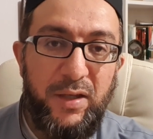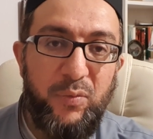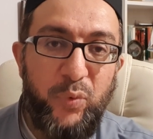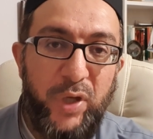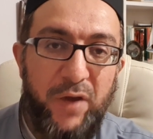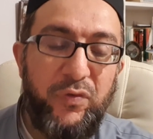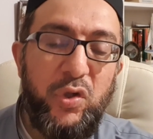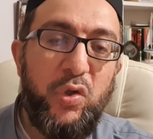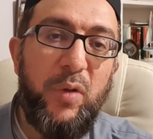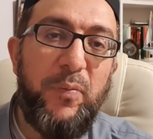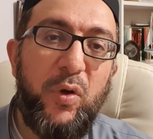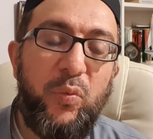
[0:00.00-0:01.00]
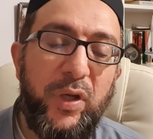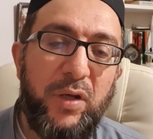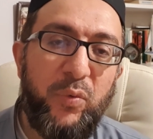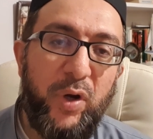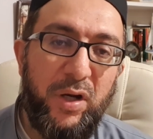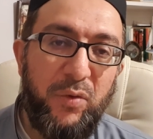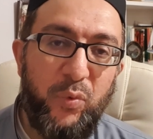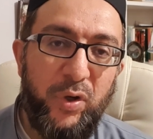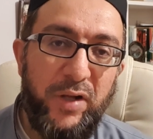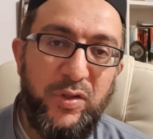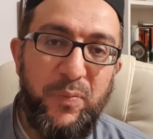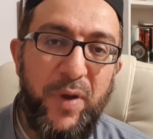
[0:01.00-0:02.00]
We have to do it, but we're
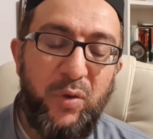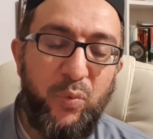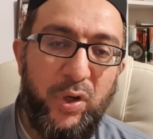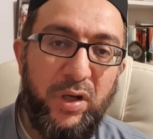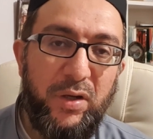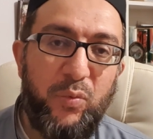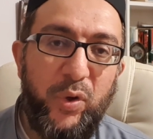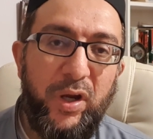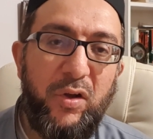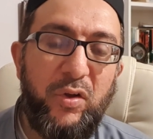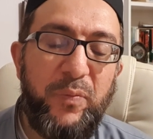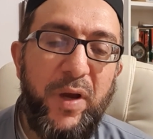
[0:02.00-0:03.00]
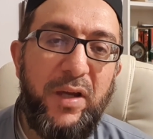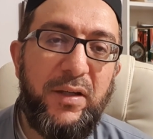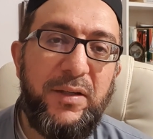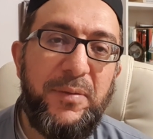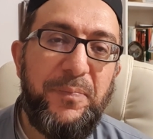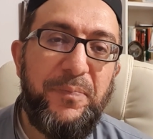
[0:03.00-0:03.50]
at the back. We're held back.